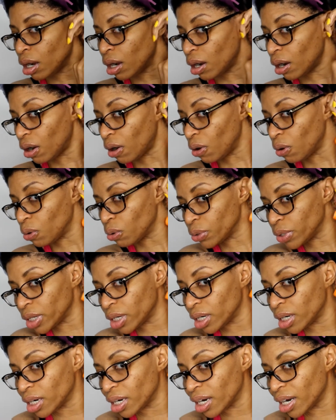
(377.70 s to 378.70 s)
hold it
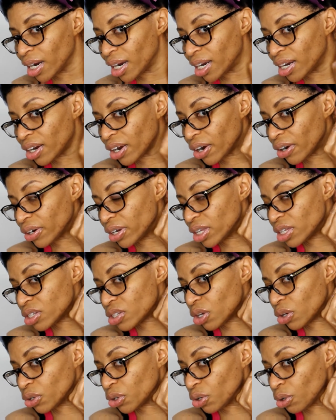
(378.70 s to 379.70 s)
and turn it.
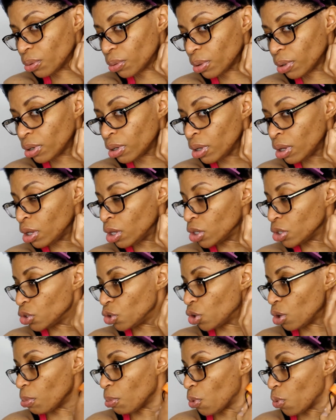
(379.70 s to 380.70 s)
So
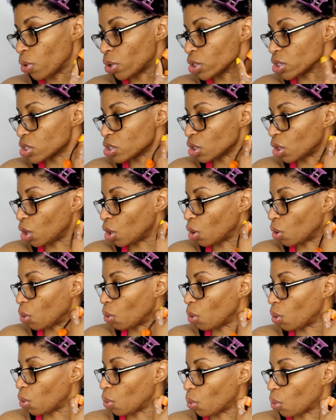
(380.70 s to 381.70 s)
you're more
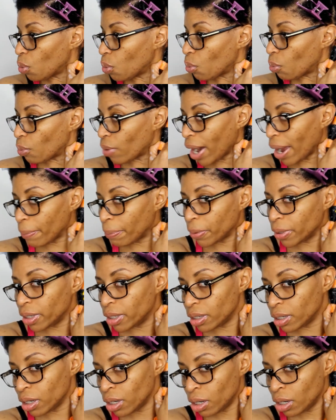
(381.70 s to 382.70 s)
so
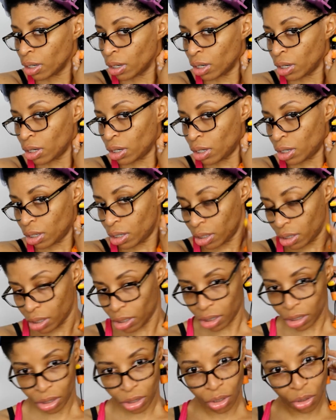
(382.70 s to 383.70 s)
wrapping
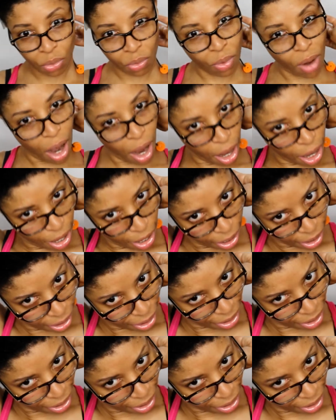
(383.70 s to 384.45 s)
the rod